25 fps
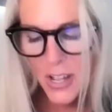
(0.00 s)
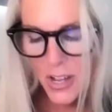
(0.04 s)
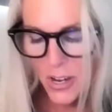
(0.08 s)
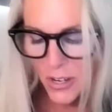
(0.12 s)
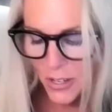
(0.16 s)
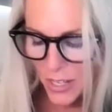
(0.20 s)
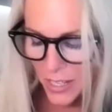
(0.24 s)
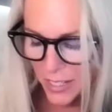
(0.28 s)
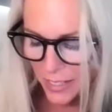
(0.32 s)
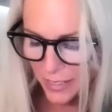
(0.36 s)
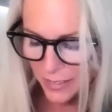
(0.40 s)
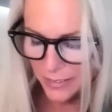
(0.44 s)
All
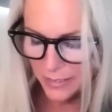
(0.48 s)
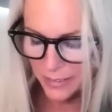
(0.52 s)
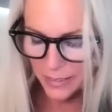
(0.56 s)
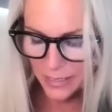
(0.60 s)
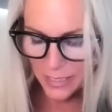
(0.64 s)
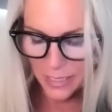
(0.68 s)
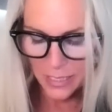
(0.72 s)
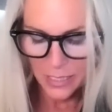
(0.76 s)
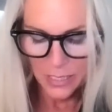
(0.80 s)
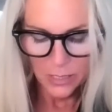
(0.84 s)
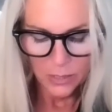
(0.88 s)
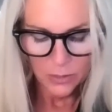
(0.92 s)
right.
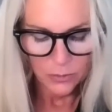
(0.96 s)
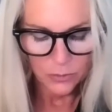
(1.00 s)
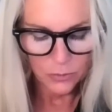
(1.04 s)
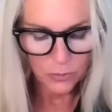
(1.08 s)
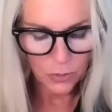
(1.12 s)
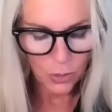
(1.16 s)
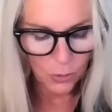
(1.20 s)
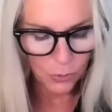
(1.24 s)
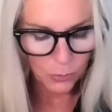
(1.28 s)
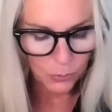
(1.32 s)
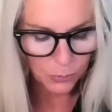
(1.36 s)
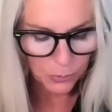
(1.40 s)

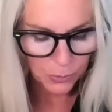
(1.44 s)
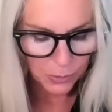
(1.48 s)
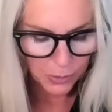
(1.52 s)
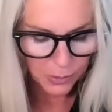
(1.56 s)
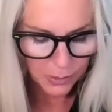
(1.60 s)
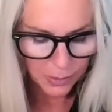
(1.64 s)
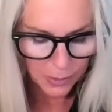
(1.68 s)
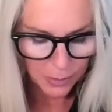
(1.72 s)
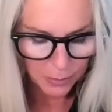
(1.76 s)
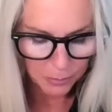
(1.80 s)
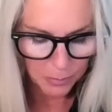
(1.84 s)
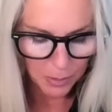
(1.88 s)
So,
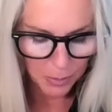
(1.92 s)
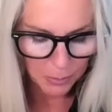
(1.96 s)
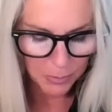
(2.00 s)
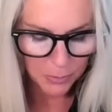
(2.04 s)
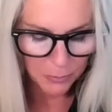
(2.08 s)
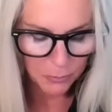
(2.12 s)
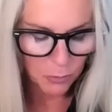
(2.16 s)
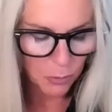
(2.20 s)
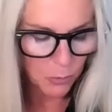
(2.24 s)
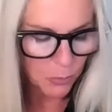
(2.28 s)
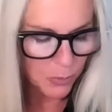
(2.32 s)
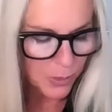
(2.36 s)
but
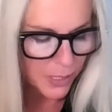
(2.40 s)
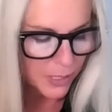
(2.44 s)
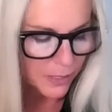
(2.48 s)
before we